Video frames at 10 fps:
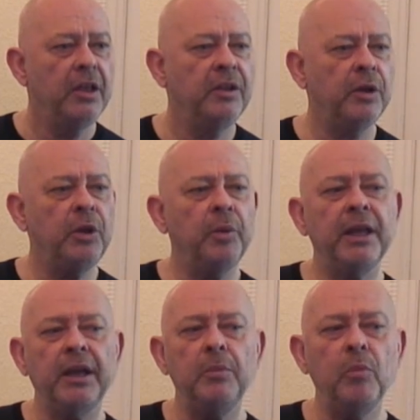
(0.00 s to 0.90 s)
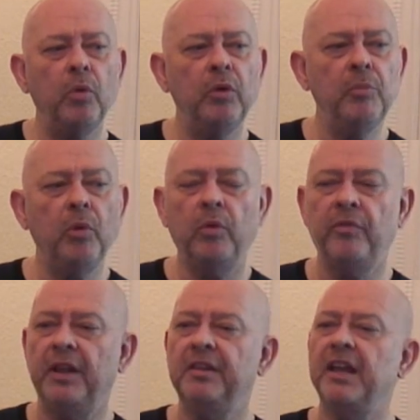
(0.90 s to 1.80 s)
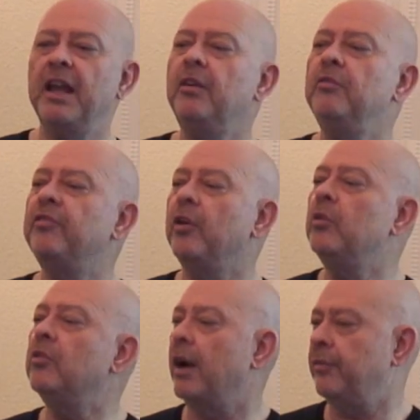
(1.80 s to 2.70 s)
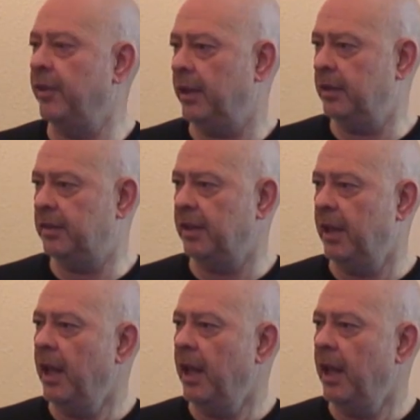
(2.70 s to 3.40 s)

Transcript: that you are getting more and more of these infographics.